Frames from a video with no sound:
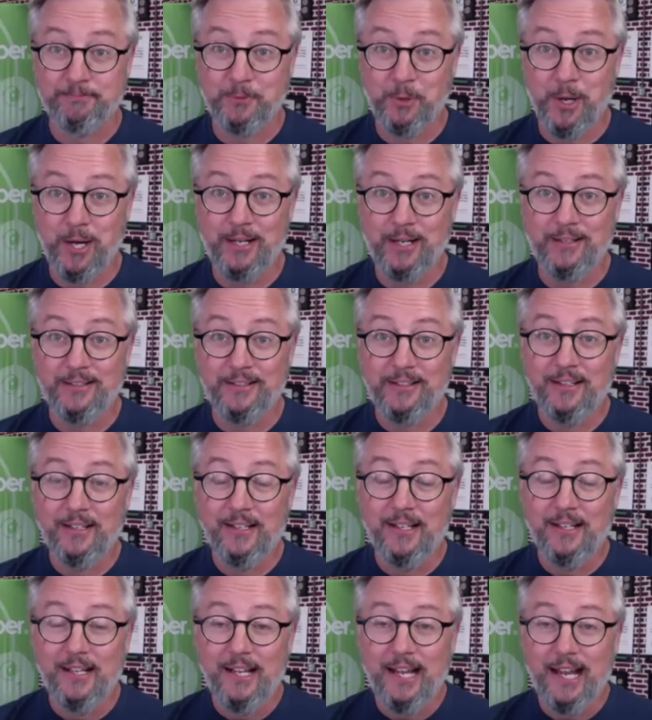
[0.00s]
right?
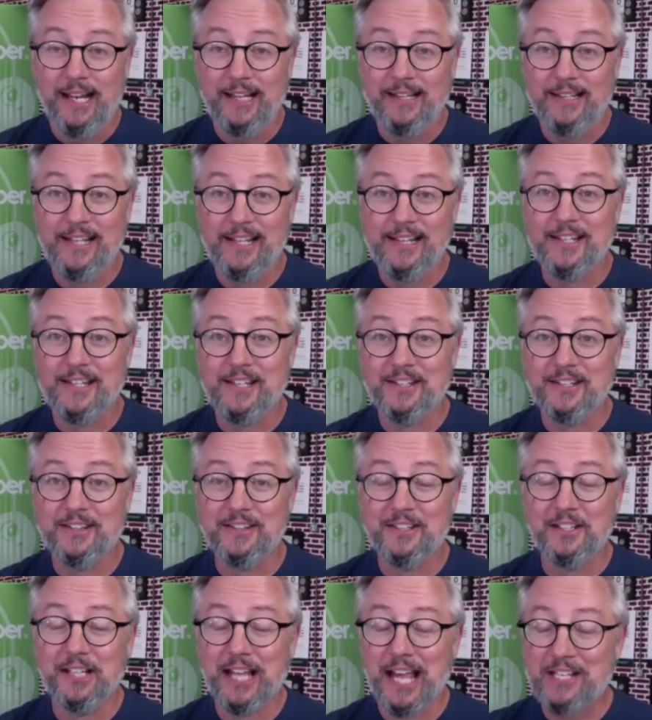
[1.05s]
And then the,
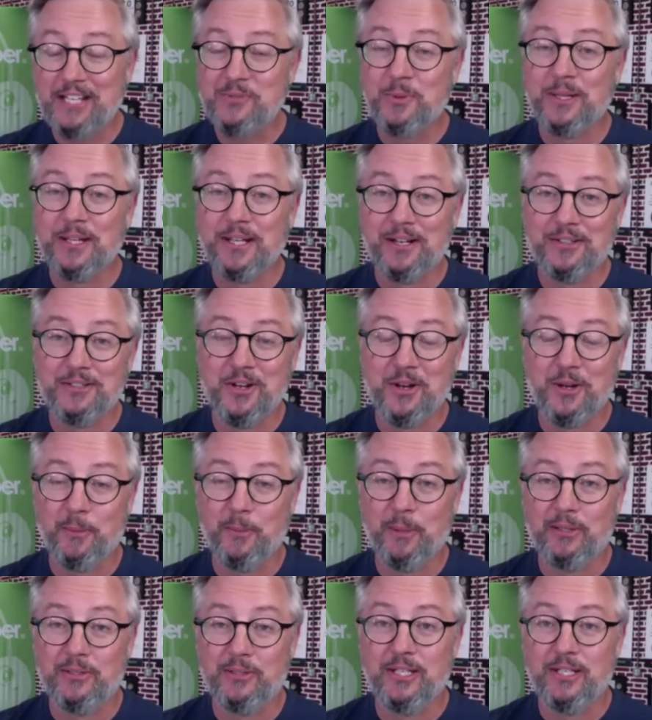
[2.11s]
the last one that I'll talk
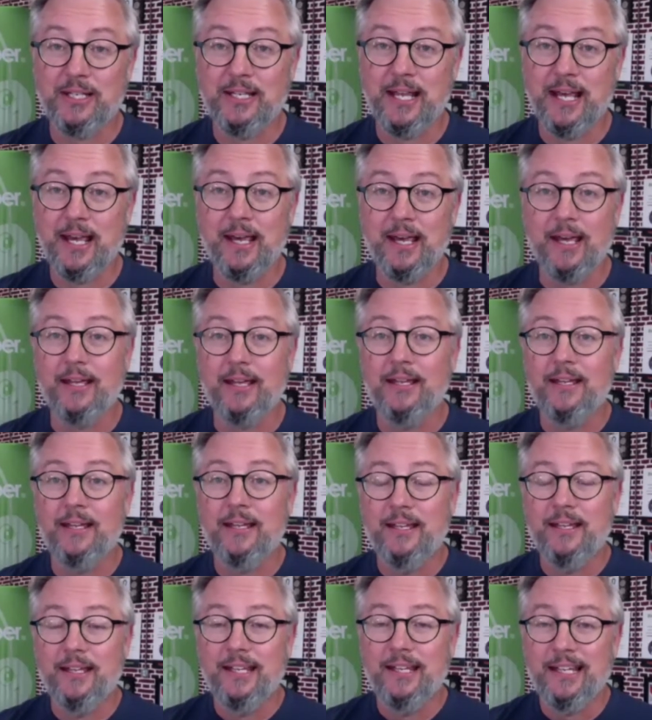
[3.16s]
about today
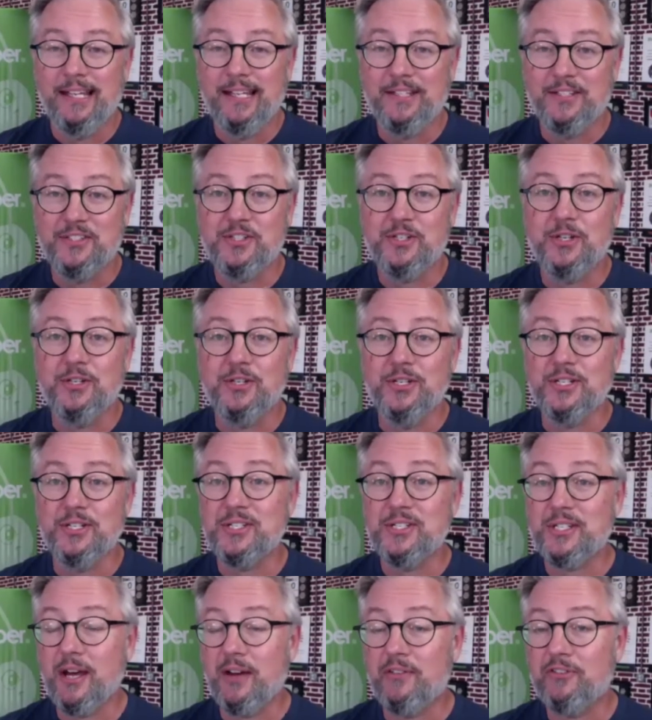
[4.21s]
is to
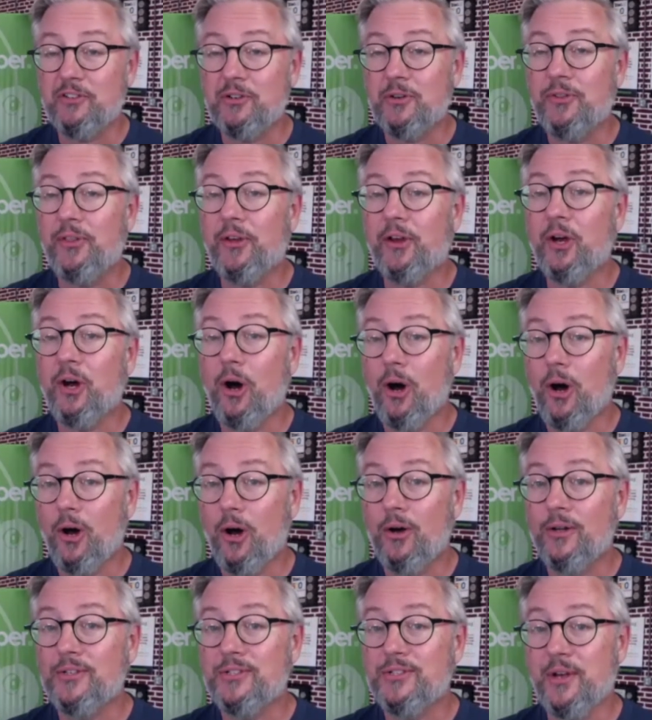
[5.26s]
discover the
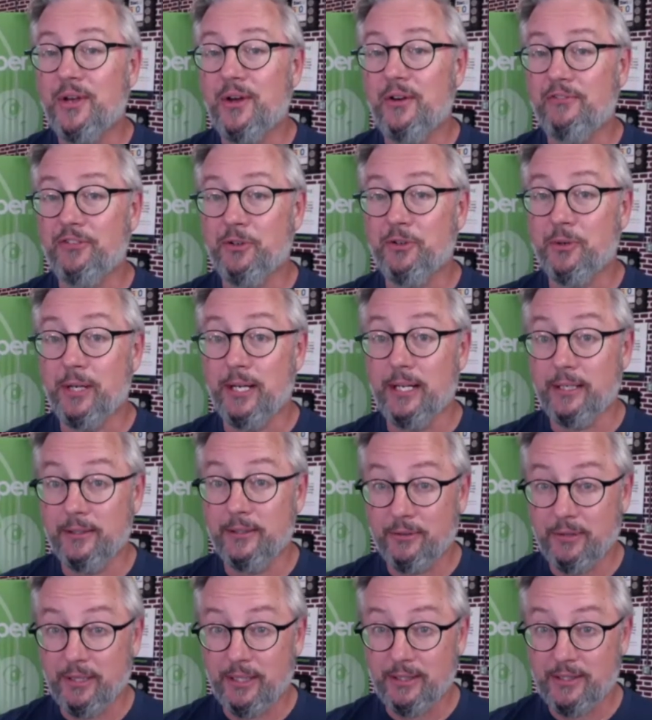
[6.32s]
cause of your
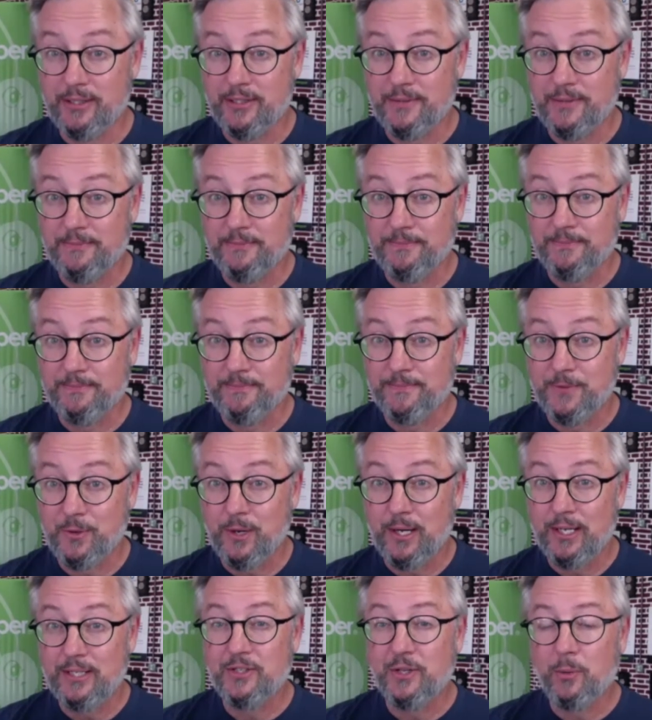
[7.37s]
ignorance,
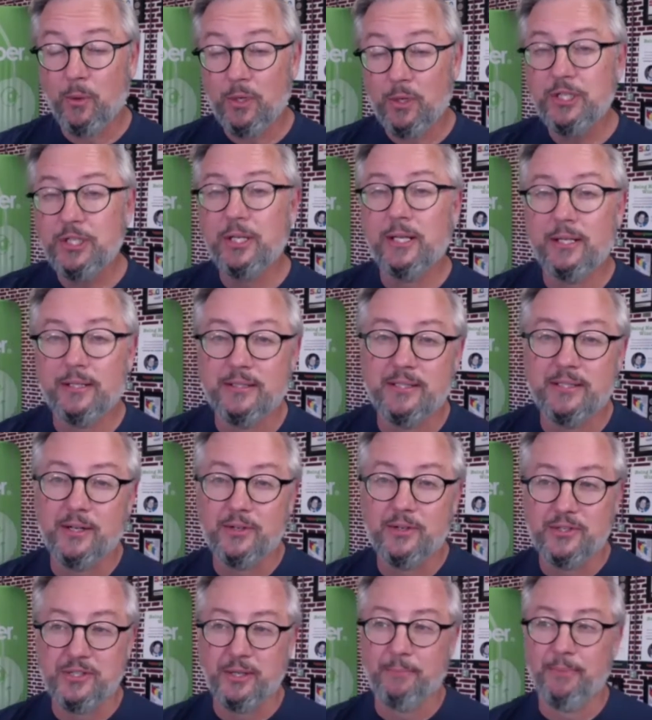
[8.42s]
right? So I want you to
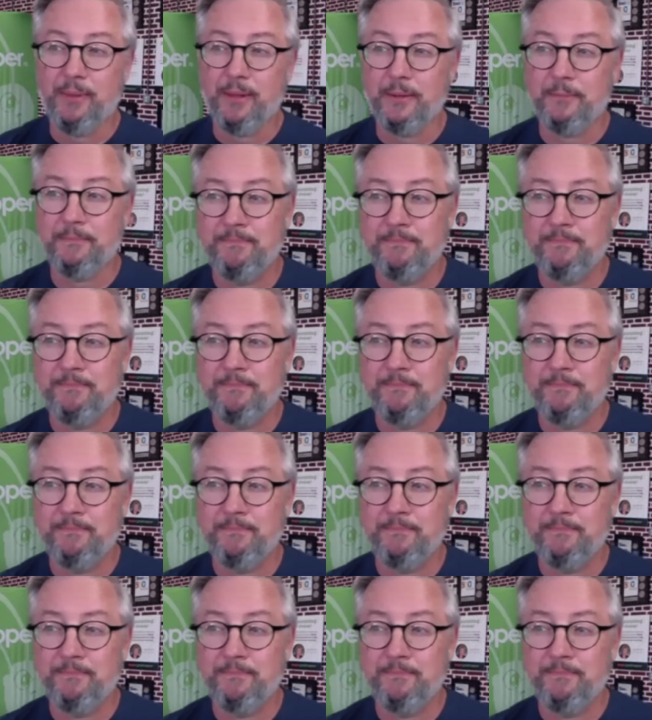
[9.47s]
consider something.